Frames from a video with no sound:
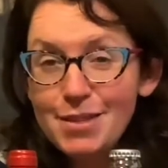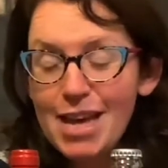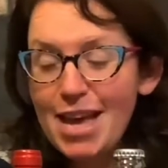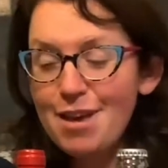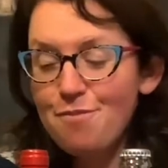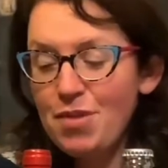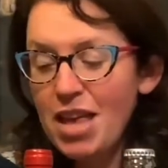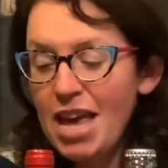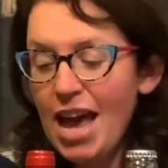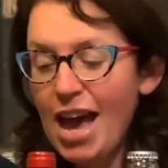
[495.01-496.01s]

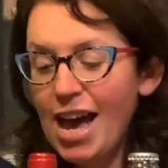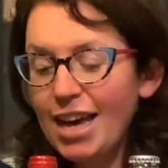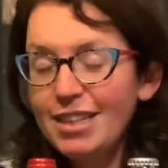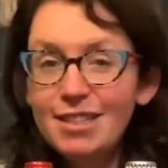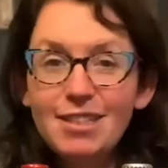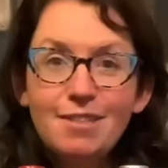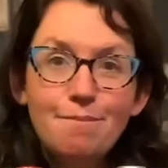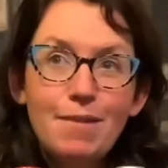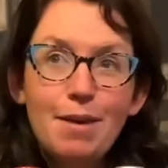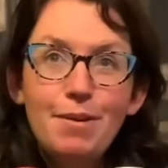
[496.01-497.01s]
and
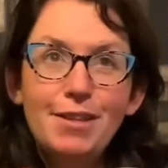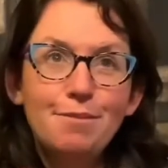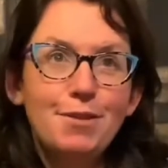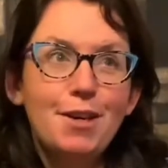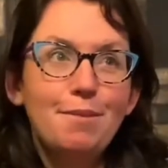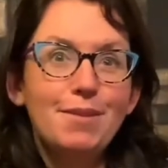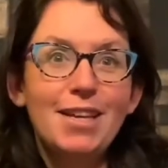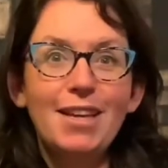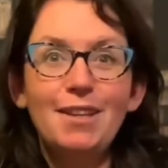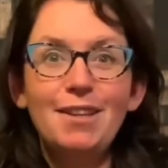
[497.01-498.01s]
maybe sometimes
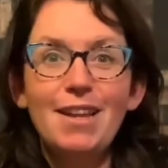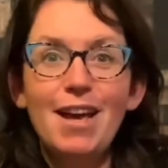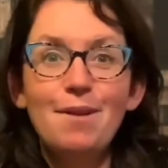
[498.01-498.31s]
in